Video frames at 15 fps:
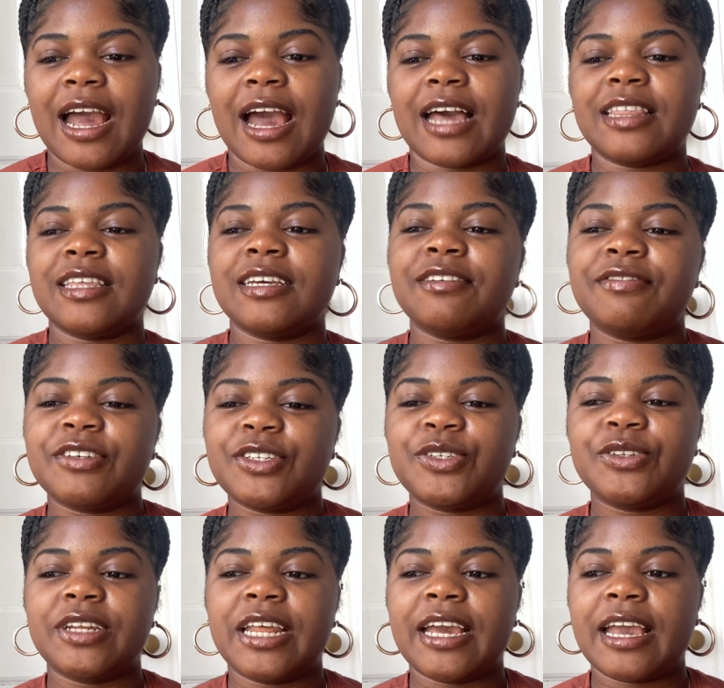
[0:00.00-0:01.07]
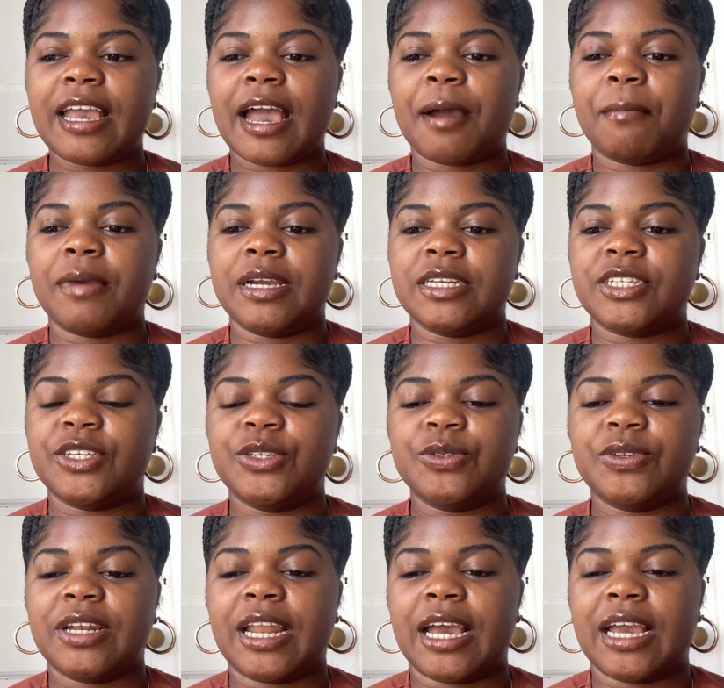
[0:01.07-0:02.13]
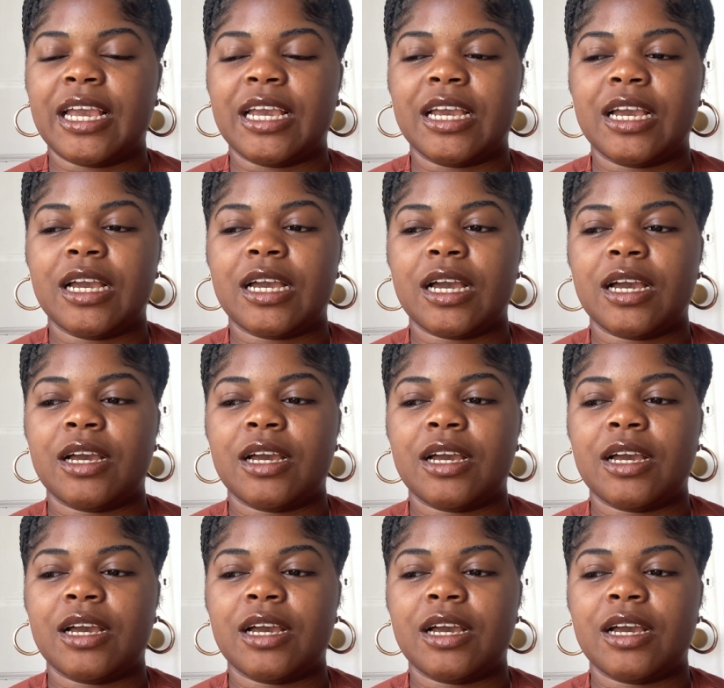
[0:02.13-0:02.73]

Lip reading: I think for today I might do like